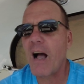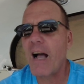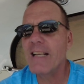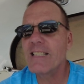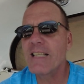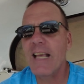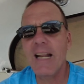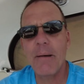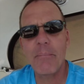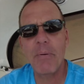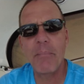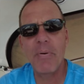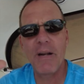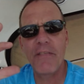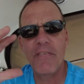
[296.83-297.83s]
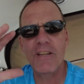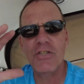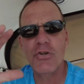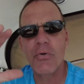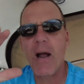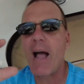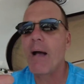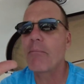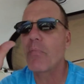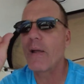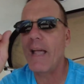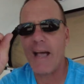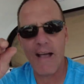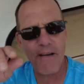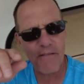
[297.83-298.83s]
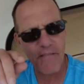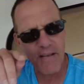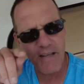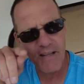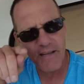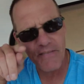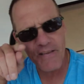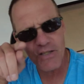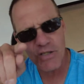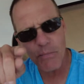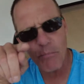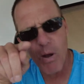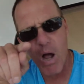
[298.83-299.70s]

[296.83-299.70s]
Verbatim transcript: I set up a bit of a trap. We have, uh, there's a